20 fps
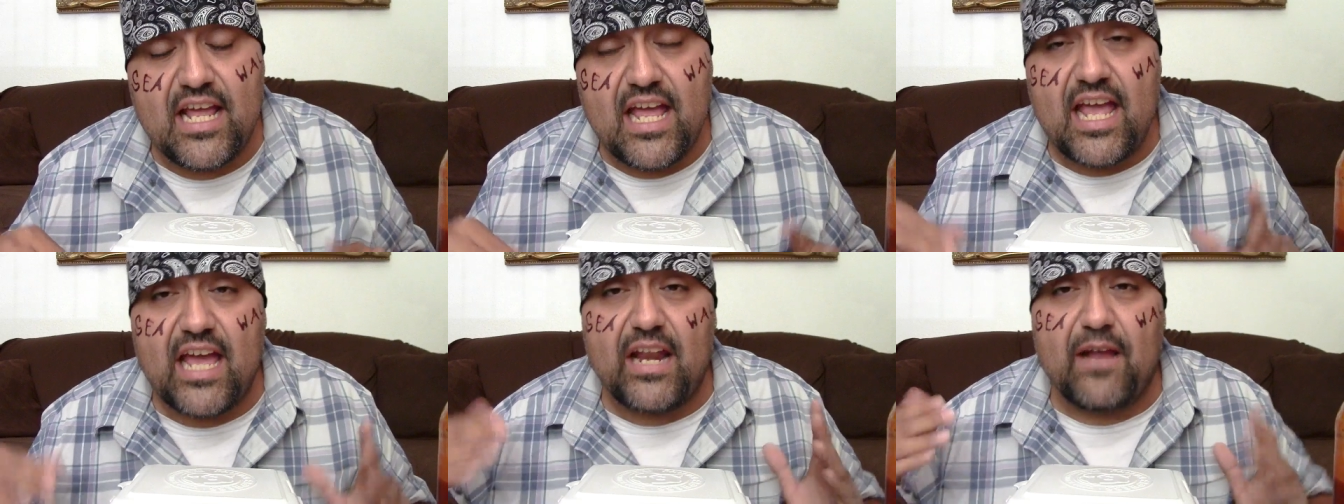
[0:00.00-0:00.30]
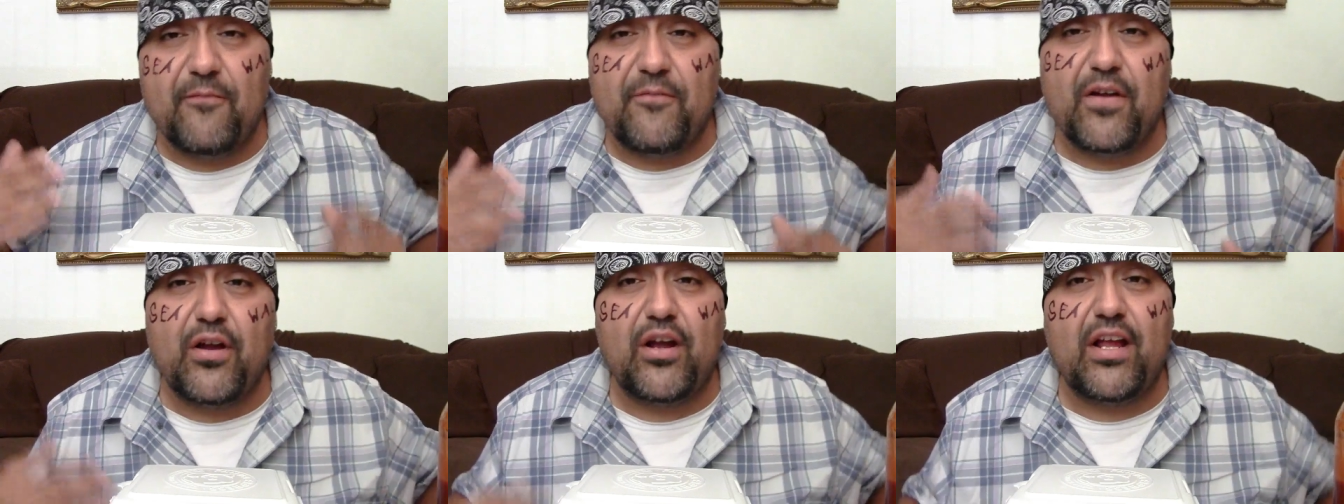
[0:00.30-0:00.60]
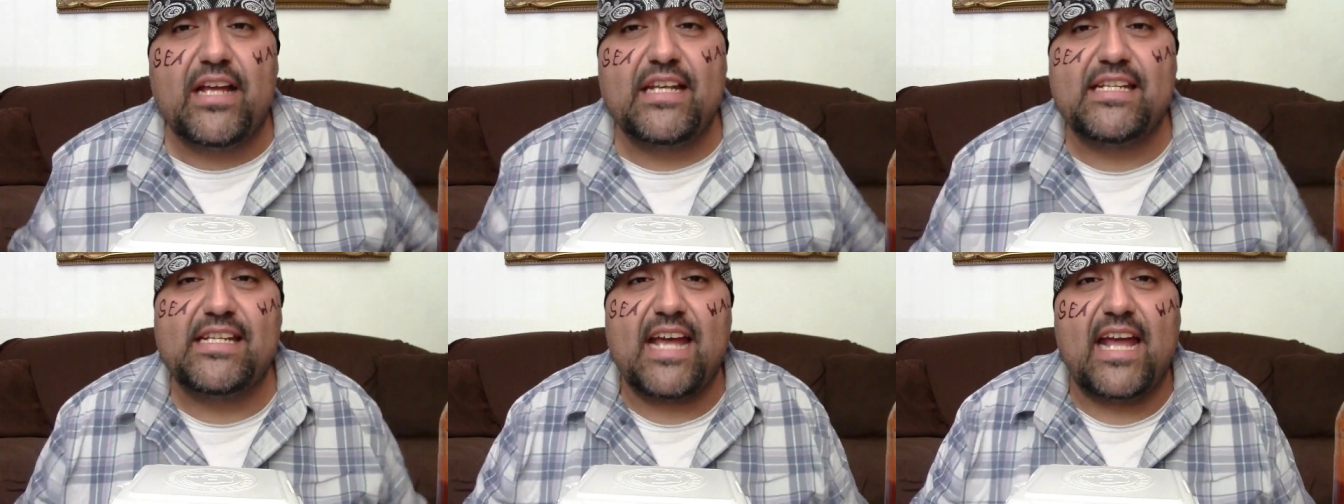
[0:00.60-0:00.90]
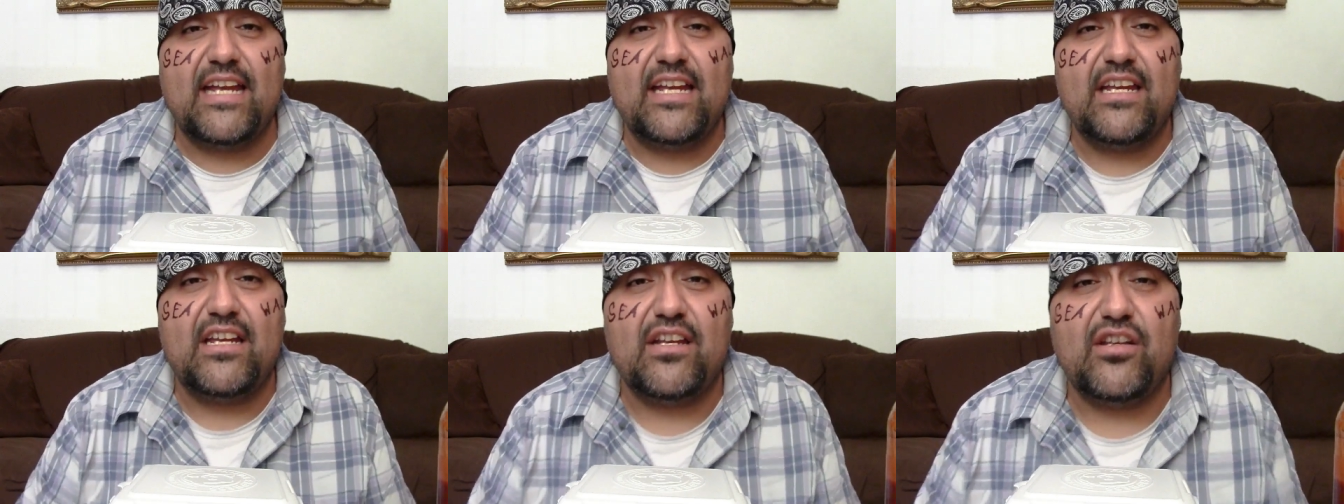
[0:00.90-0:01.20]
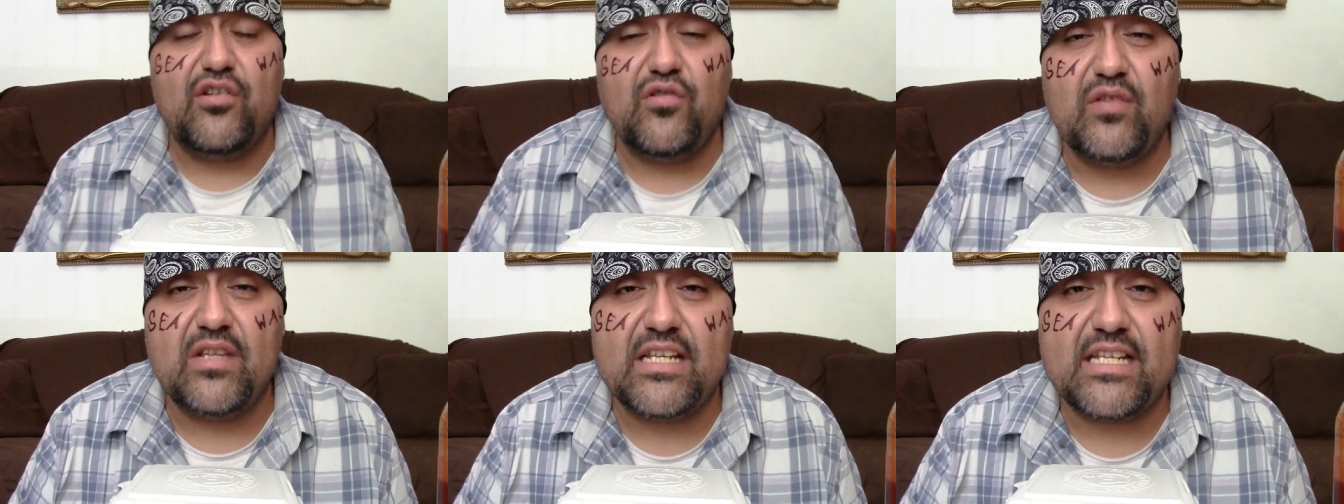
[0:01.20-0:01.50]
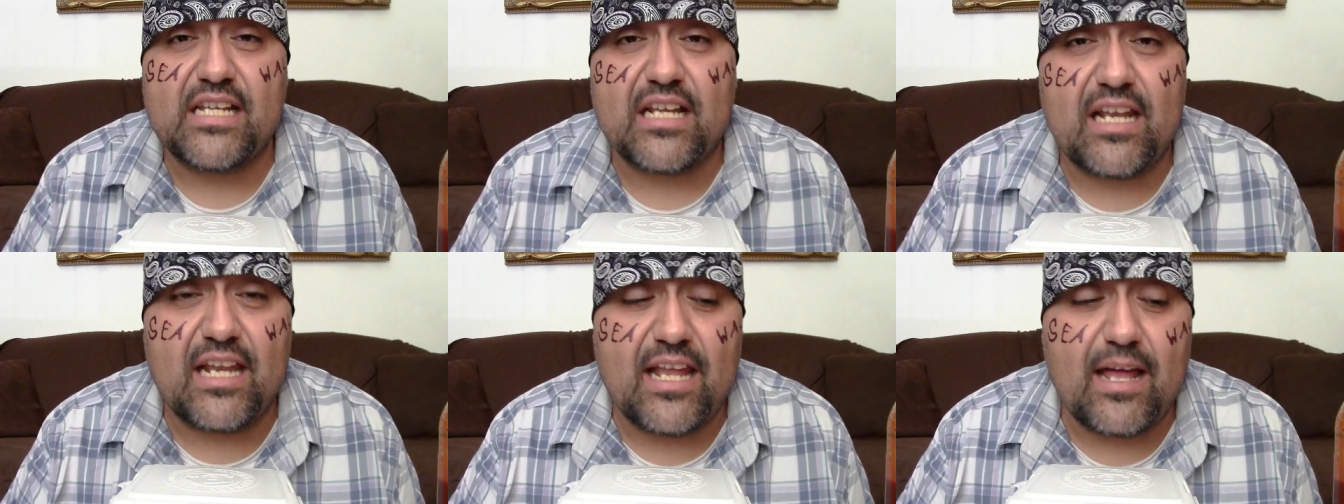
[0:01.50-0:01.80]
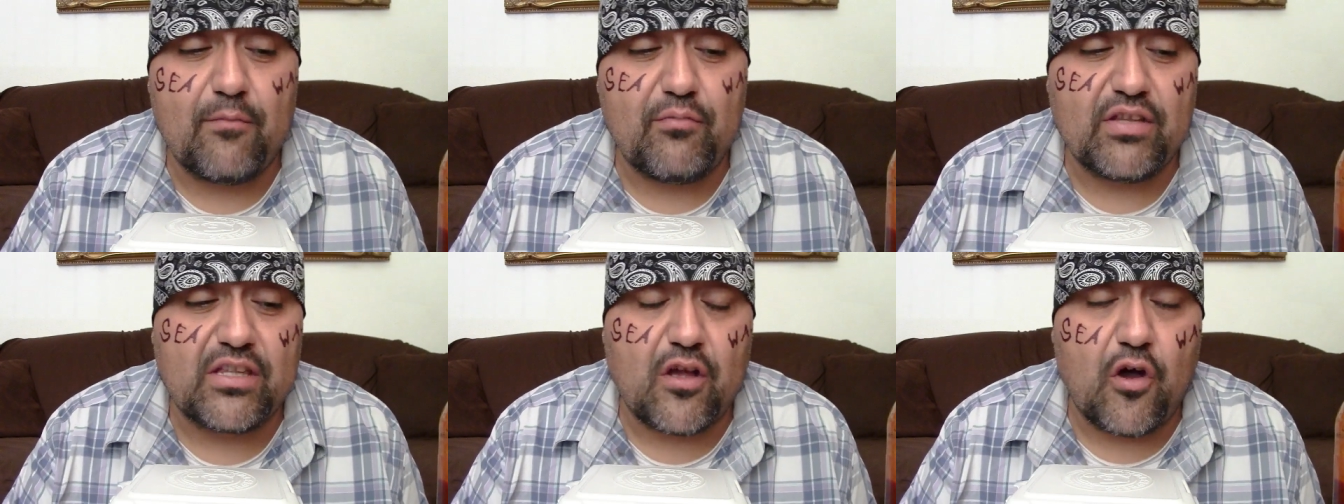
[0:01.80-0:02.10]
and I'm very excited to do this
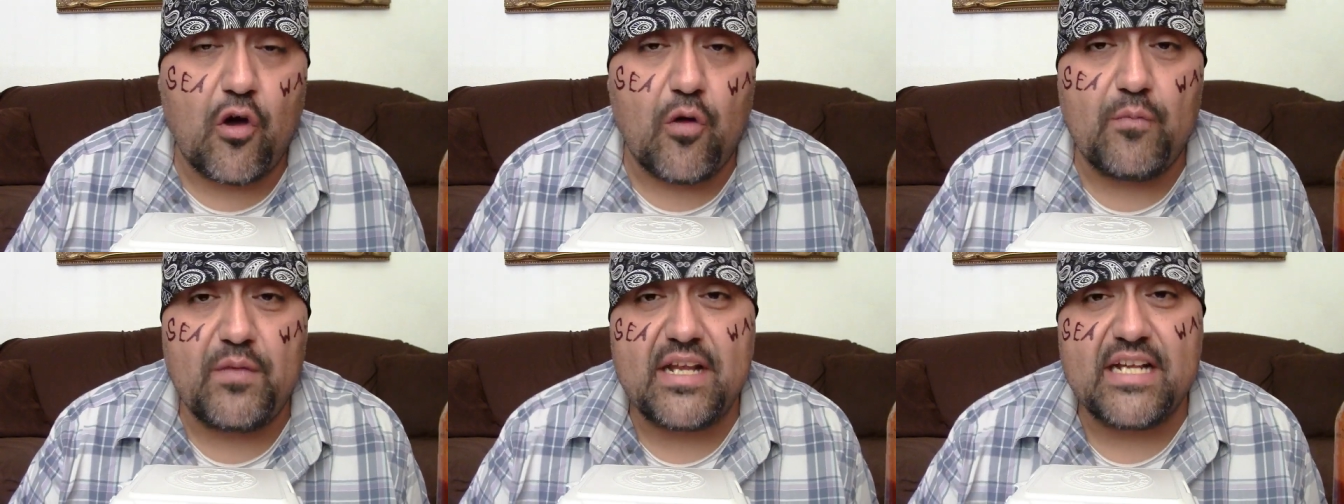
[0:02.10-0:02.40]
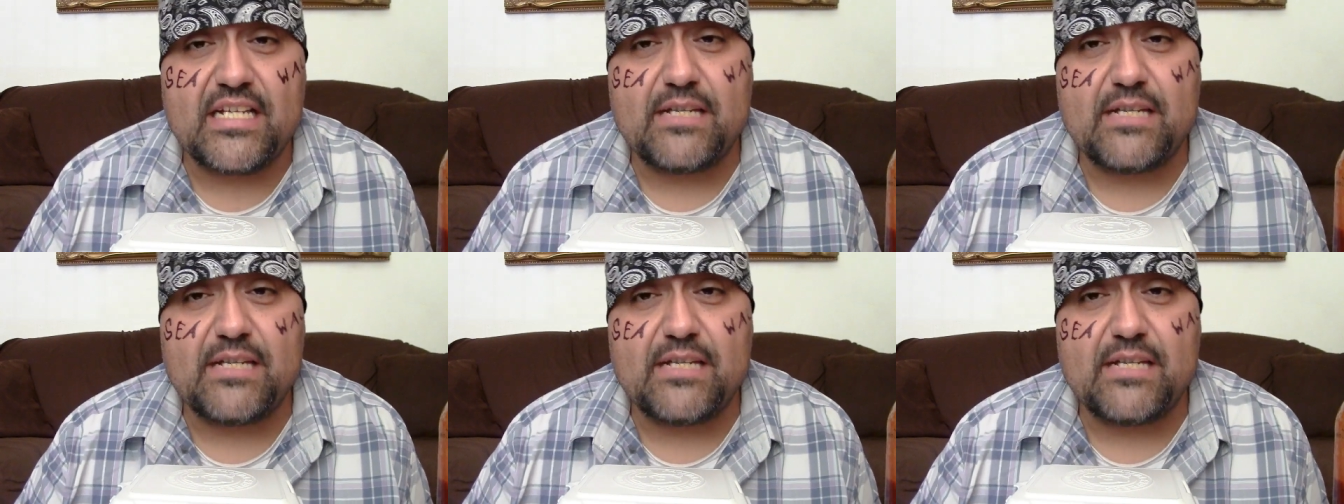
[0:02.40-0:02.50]
collab with the homie,